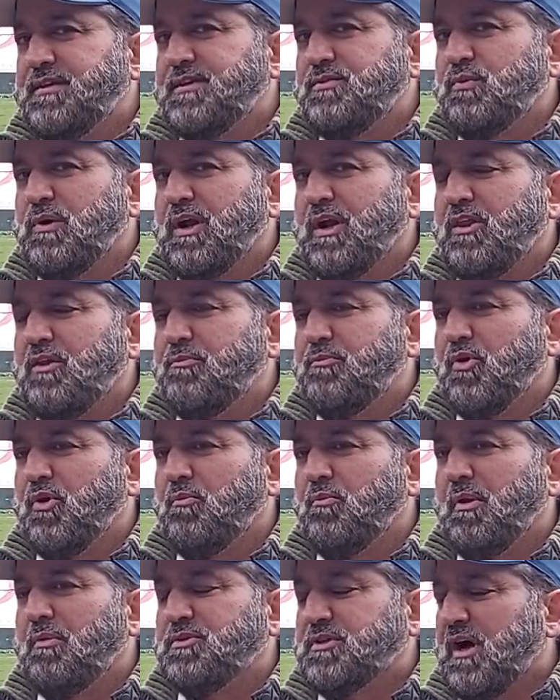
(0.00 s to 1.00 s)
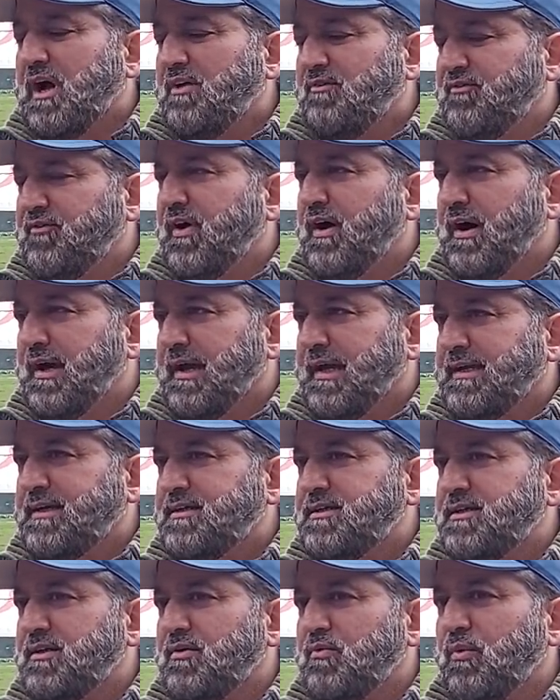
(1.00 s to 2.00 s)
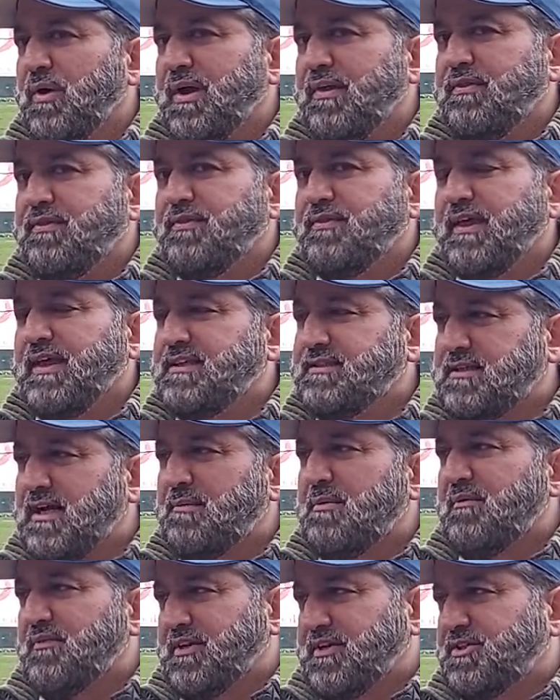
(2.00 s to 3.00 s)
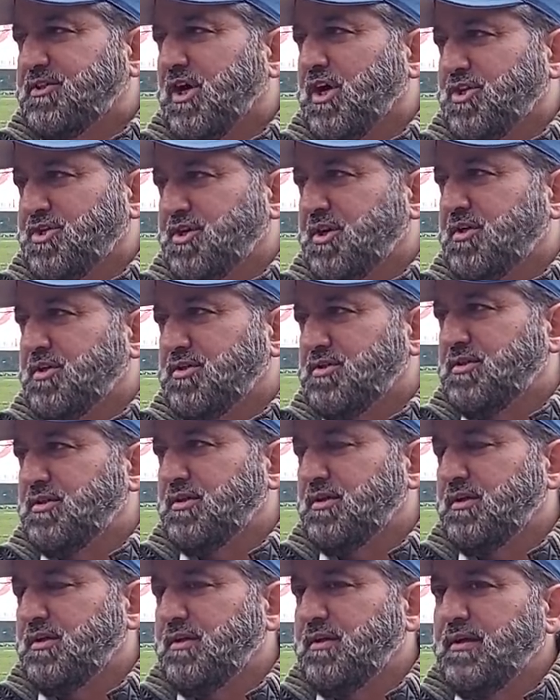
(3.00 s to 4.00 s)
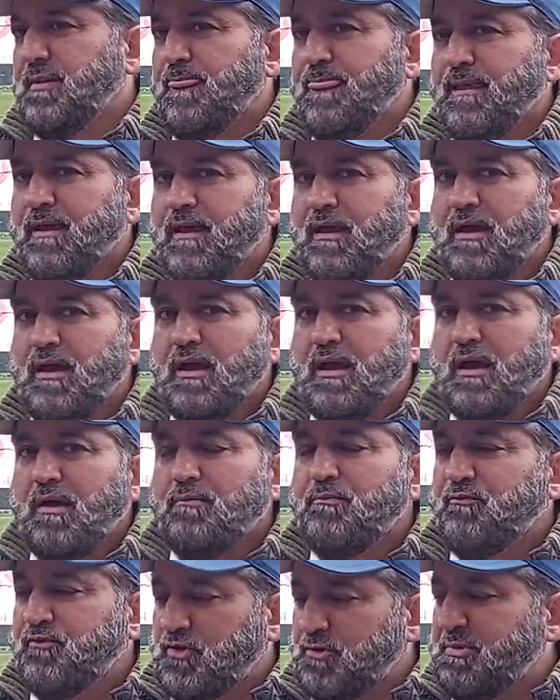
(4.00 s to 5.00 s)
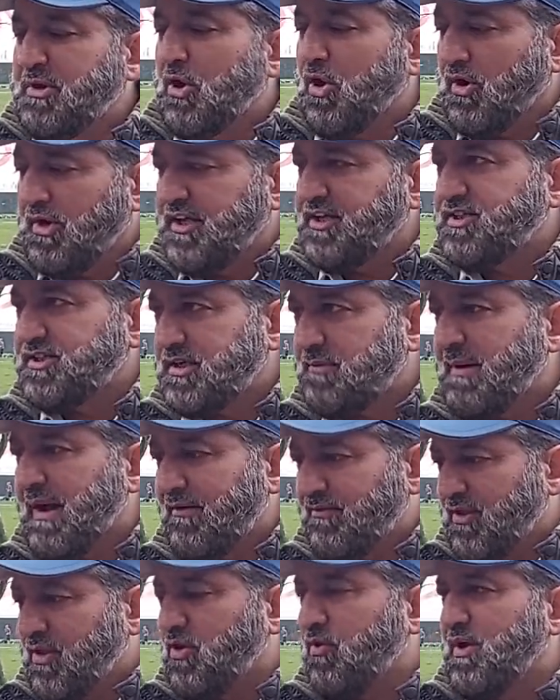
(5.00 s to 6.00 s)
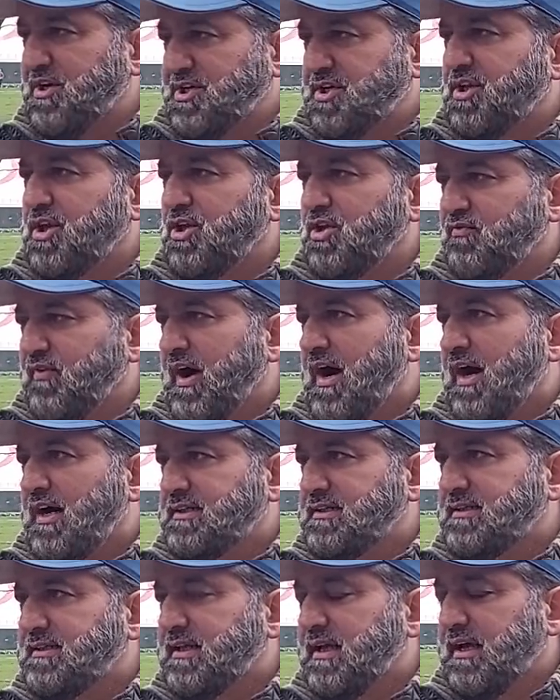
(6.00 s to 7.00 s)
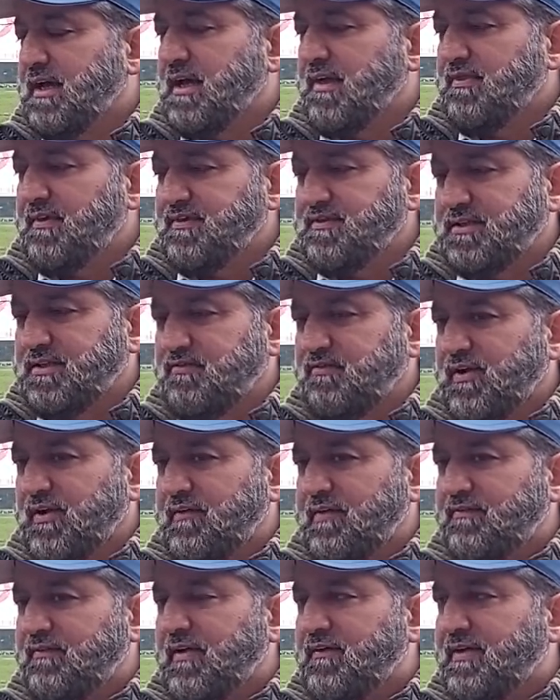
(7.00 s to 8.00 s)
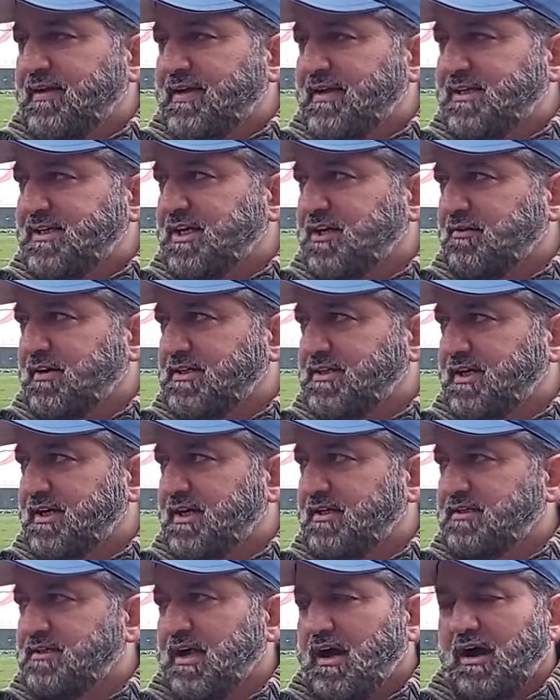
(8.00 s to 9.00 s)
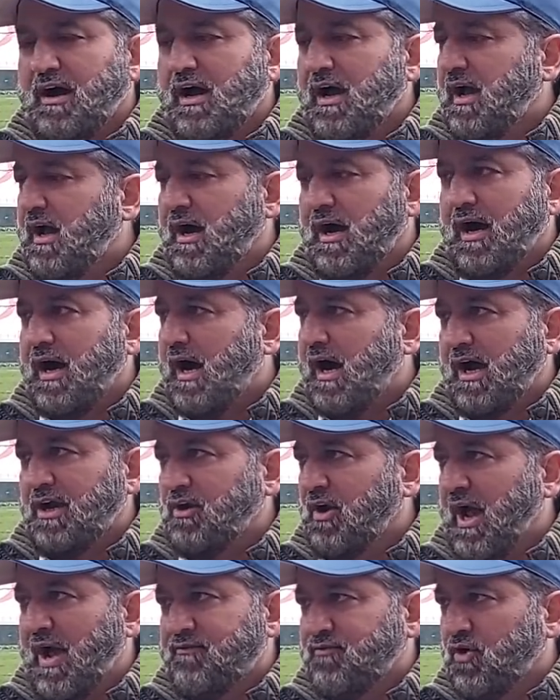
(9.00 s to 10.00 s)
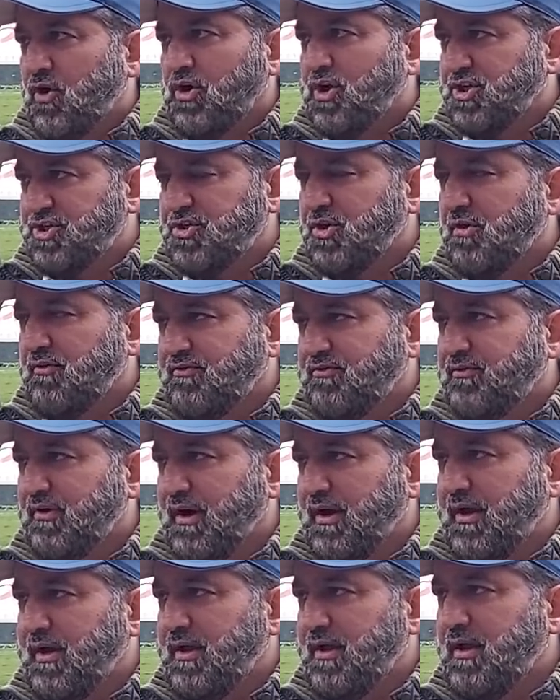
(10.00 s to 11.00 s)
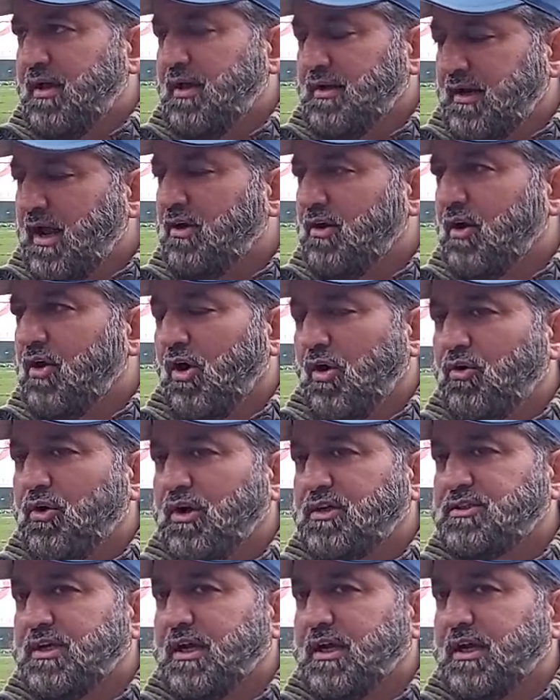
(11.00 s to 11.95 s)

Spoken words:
is one of the problems that I find with these type of discussions. To be honest about the question that you've asked, these are the very, very nitty-gritties that I don't have knowledge of, right? No, hold on a second.